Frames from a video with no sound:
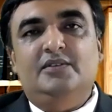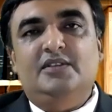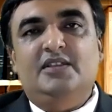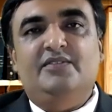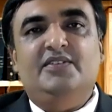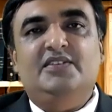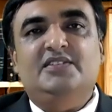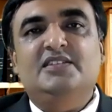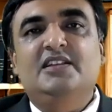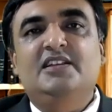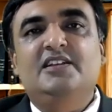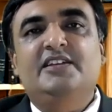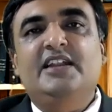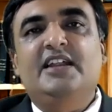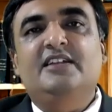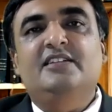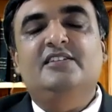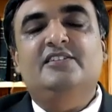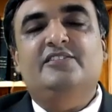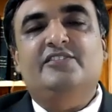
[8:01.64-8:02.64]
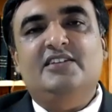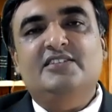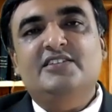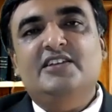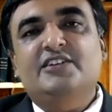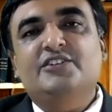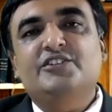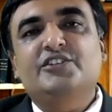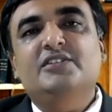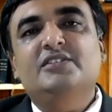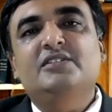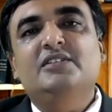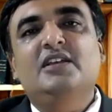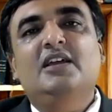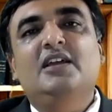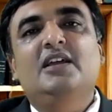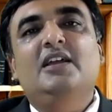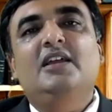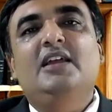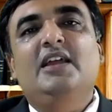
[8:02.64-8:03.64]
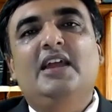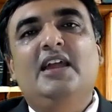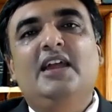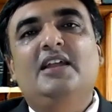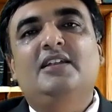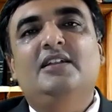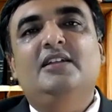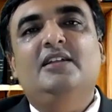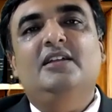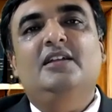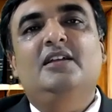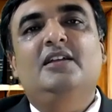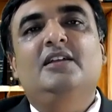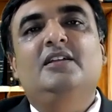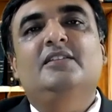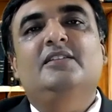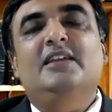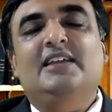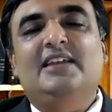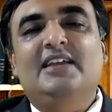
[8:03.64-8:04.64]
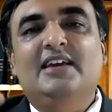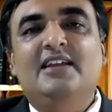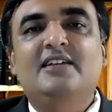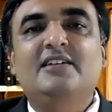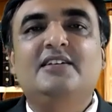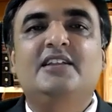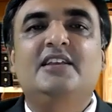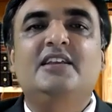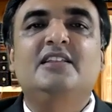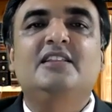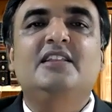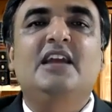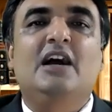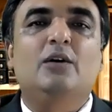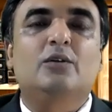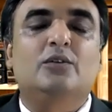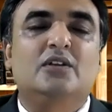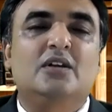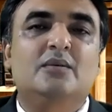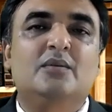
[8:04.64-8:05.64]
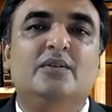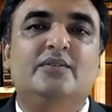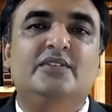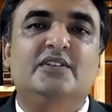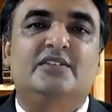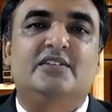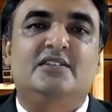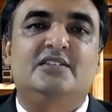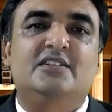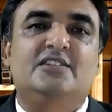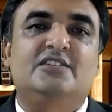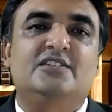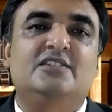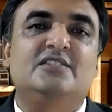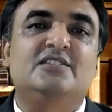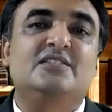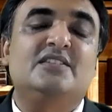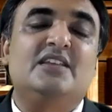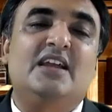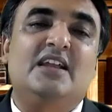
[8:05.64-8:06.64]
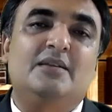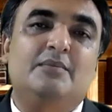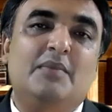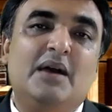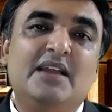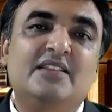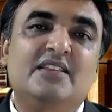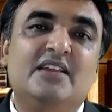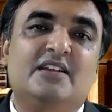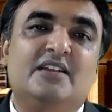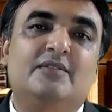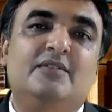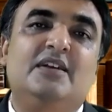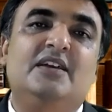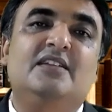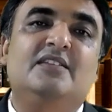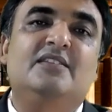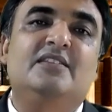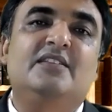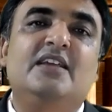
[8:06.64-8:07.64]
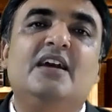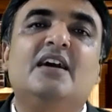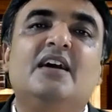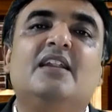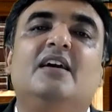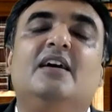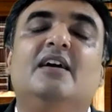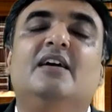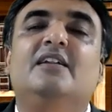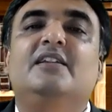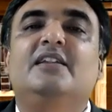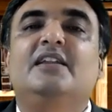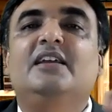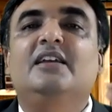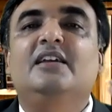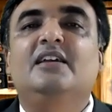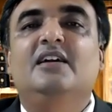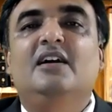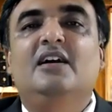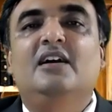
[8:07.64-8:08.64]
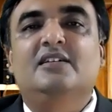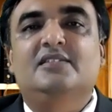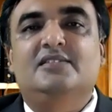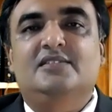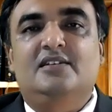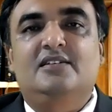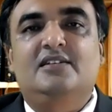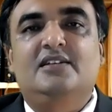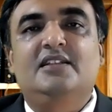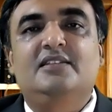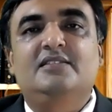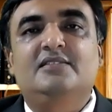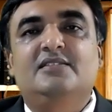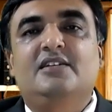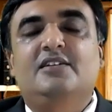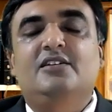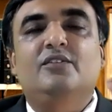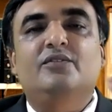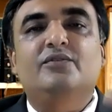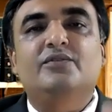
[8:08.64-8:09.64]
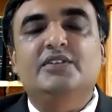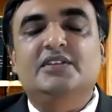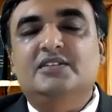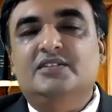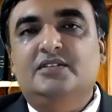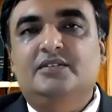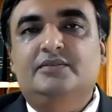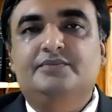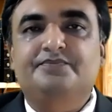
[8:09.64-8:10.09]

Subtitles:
facilitate the transaction, and they guarantee the outcome of the transactions, and by that way they are earning a certain set of fees.